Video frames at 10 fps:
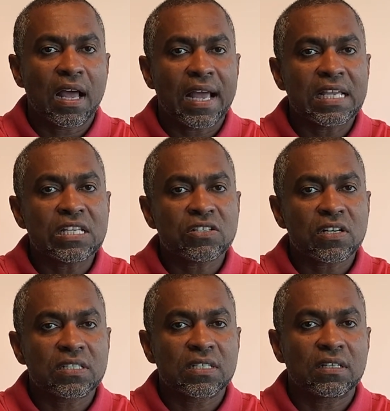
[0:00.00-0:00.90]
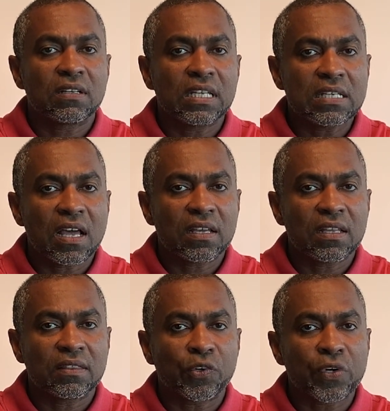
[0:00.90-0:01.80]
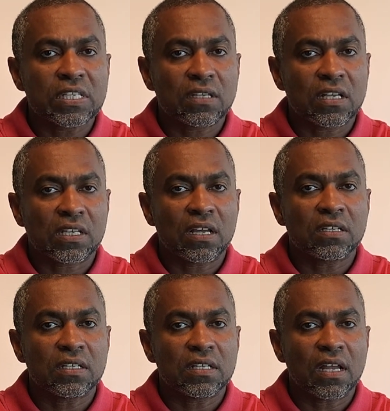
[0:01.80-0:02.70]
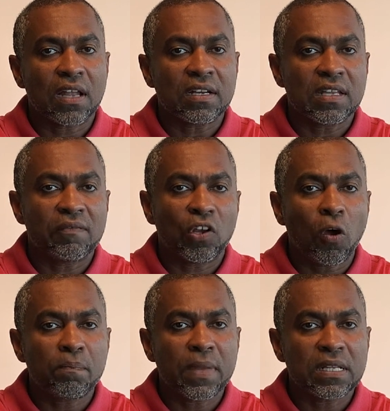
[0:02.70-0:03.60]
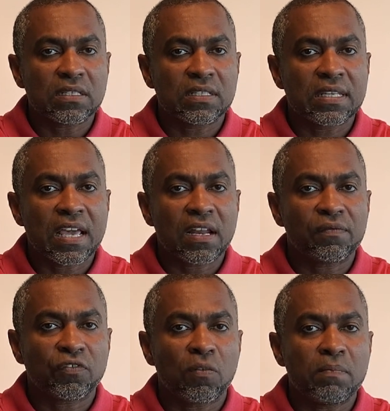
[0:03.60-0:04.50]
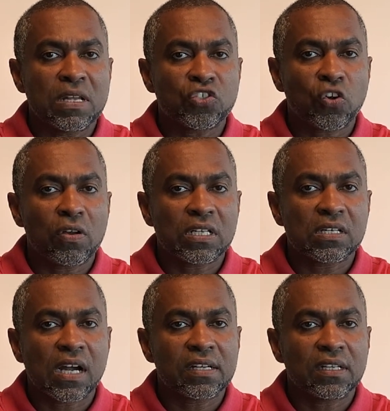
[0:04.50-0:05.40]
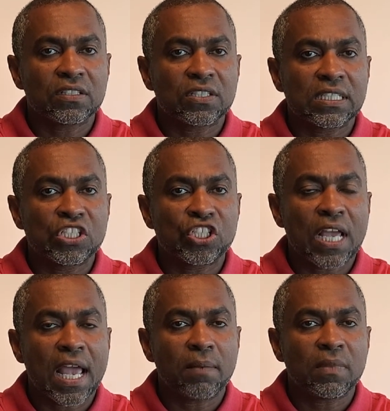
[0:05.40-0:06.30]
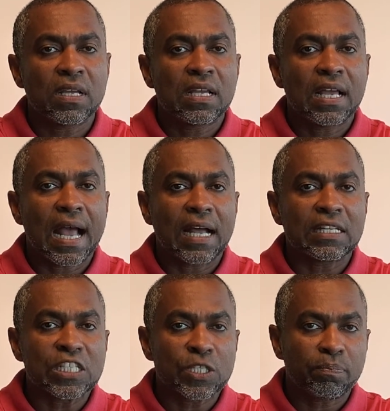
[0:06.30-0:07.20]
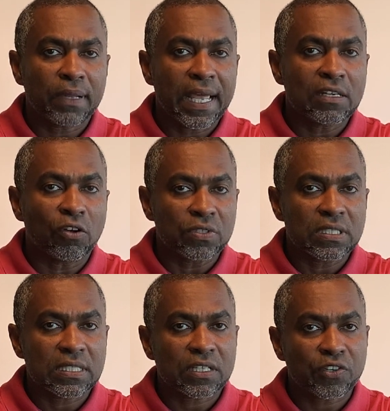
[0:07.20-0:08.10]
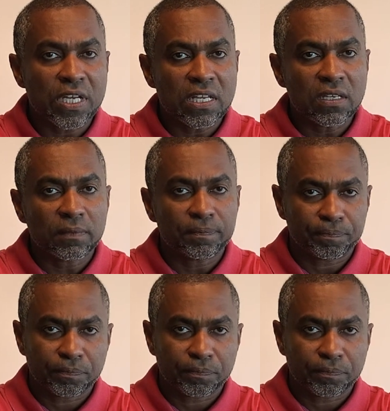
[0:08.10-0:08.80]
uh, industry leader in the research and and development data from Medtronic Guardian CGM are displayed on screen.